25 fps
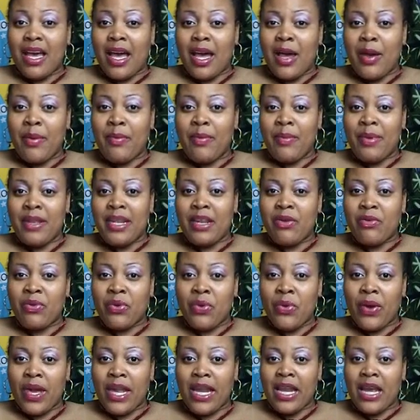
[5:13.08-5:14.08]

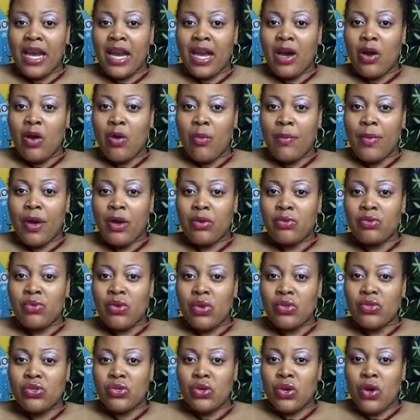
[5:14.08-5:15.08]

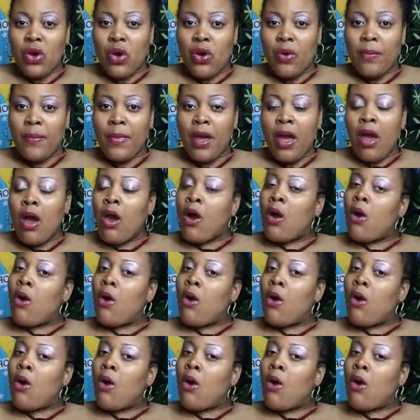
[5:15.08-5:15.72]
lyricalhealer@hotmail.com,